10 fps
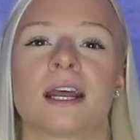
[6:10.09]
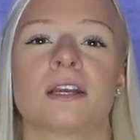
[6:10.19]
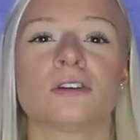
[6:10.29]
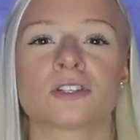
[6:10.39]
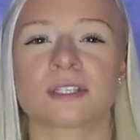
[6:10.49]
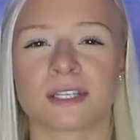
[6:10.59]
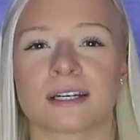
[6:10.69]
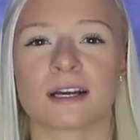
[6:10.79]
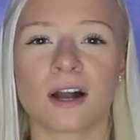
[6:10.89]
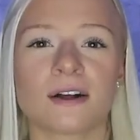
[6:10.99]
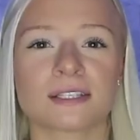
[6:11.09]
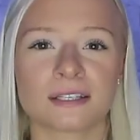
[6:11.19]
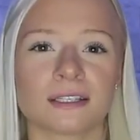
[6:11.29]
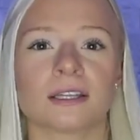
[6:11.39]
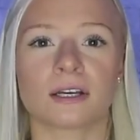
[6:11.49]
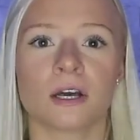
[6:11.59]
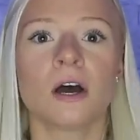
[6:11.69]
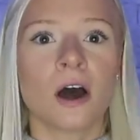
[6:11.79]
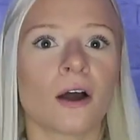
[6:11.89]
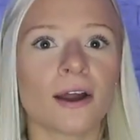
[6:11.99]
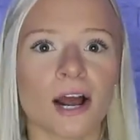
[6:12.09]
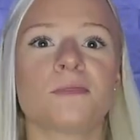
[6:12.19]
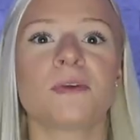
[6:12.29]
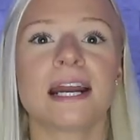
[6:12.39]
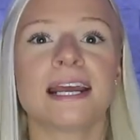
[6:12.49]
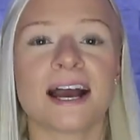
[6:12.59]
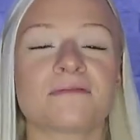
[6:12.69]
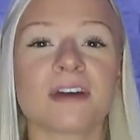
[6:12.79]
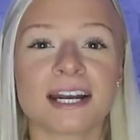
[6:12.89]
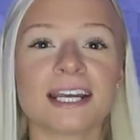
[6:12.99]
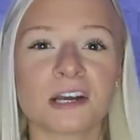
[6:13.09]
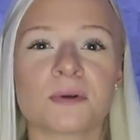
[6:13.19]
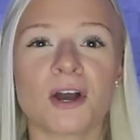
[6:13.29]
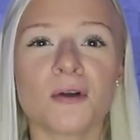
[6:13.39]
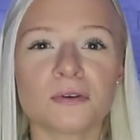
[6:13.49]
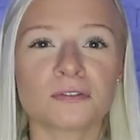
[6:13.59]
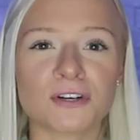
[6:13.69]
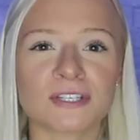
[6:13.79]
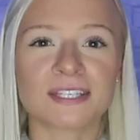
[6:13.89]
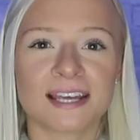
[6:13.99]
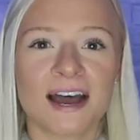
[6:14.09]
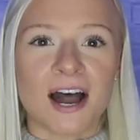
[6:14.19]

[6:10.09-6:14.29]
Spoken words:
And you're just like constantly like, all right, I'm ready, here we go, universe.